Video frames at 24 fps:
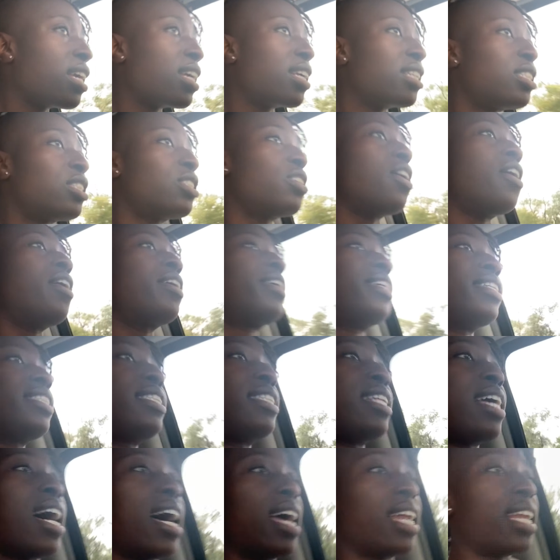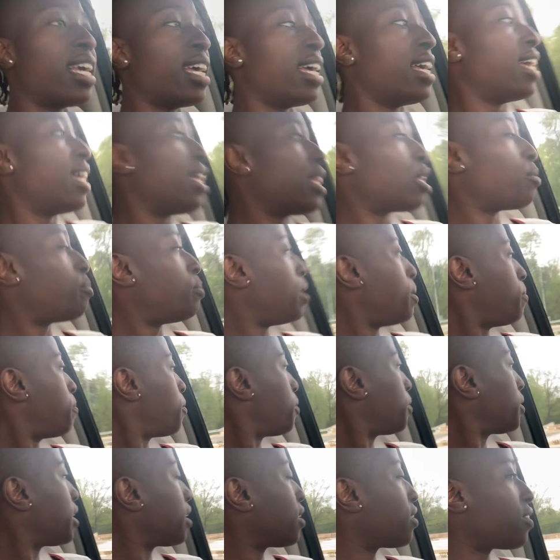has taught us that the
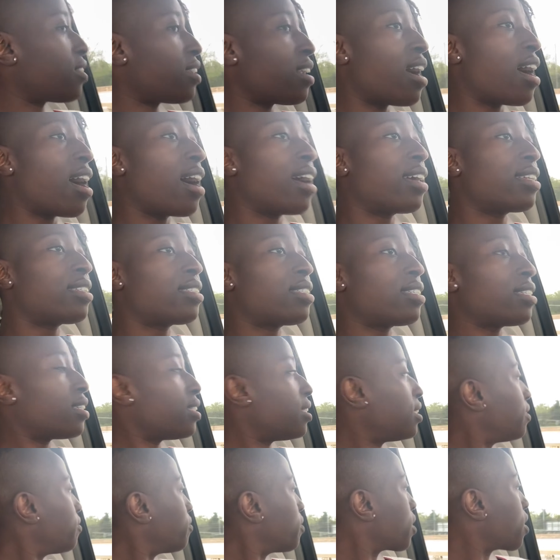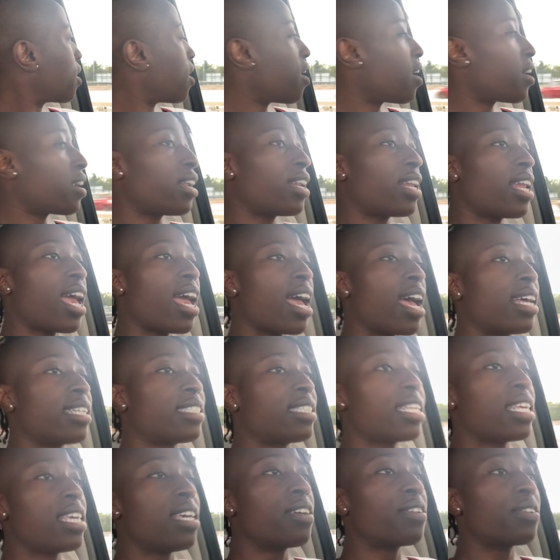people that are not regarded
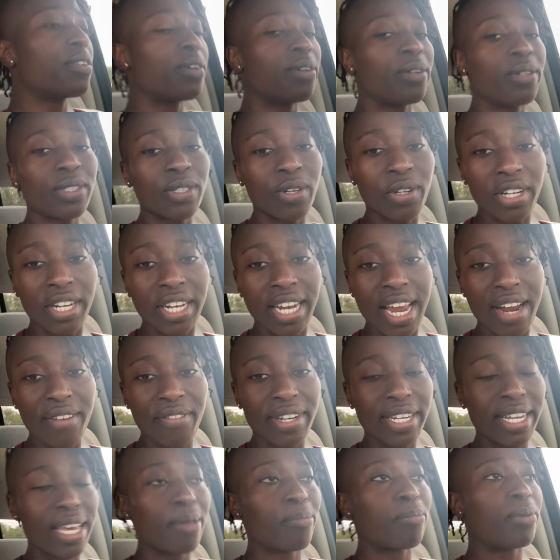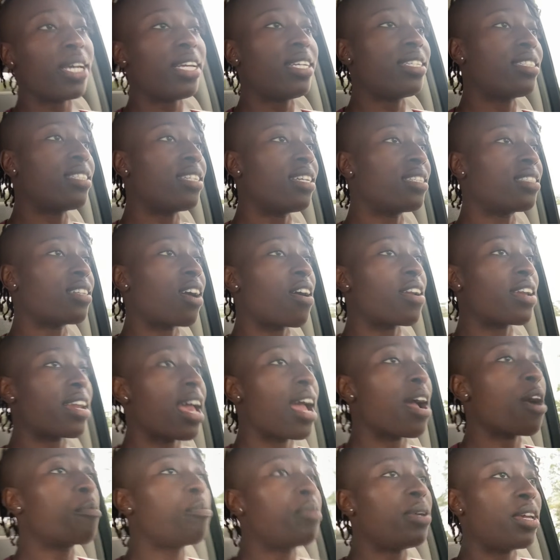as heroes on an everyday basis are
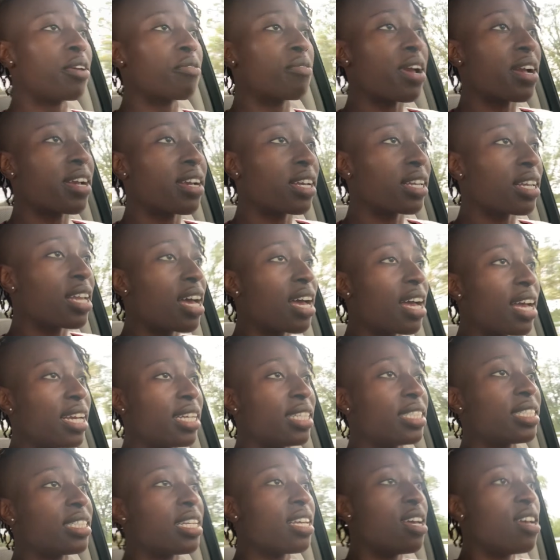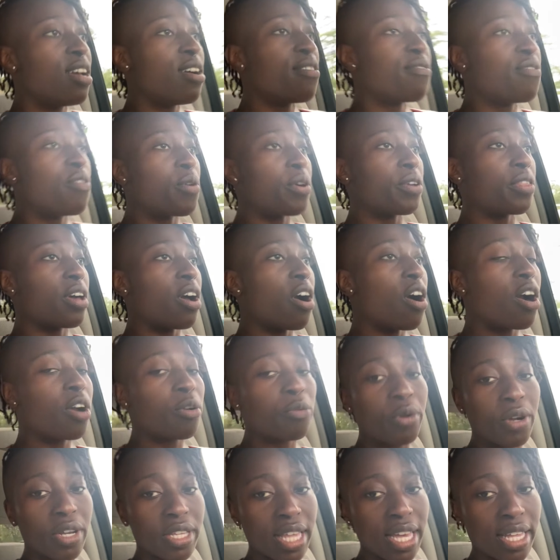now being recognized for the hard
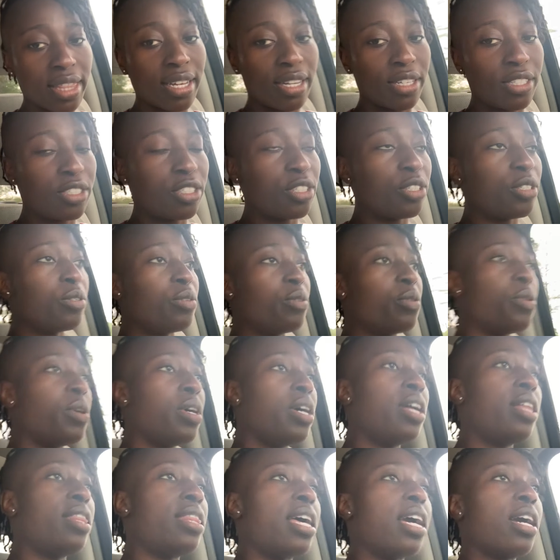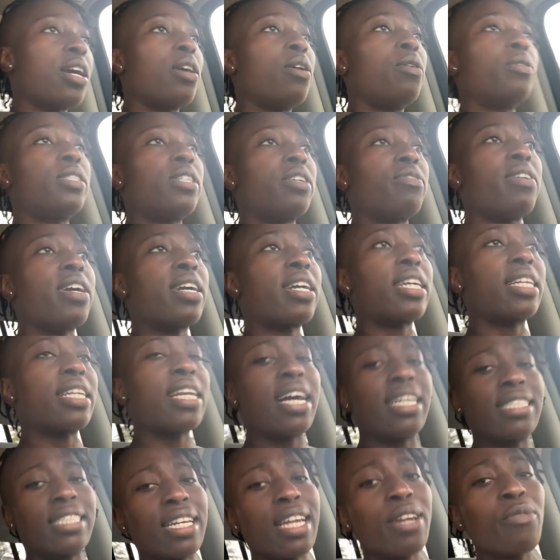work that they do that goes
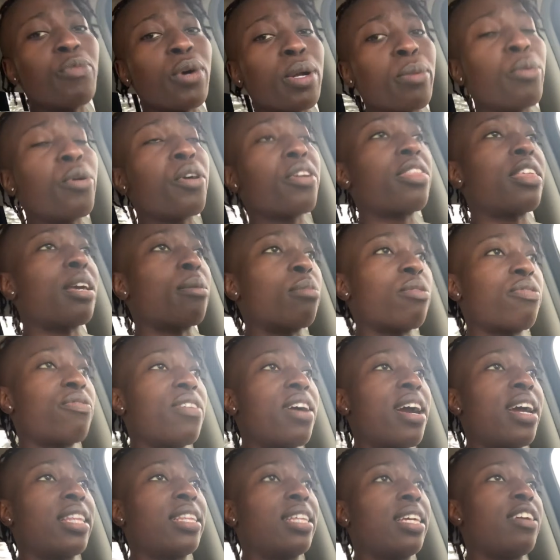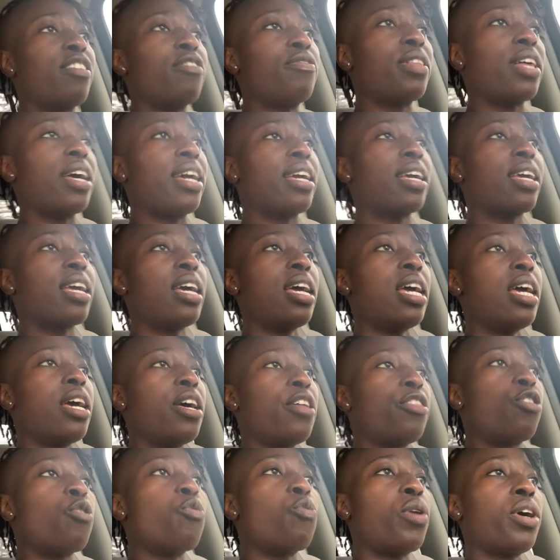unrecognized. And then one more thing before I leave,
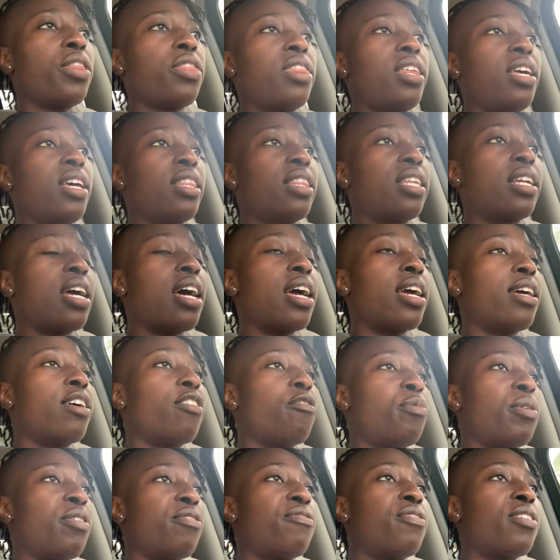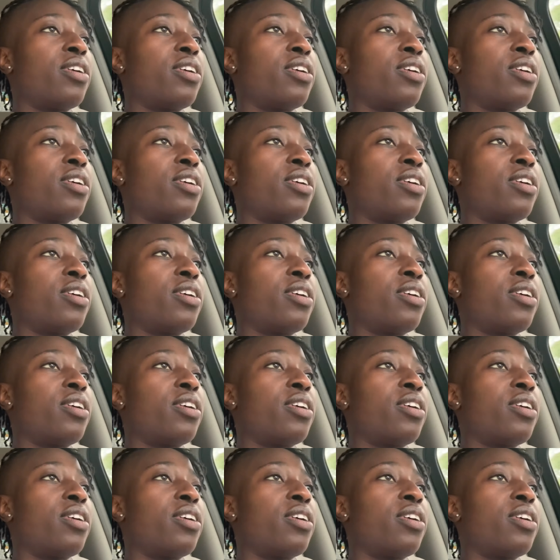the one thing that has been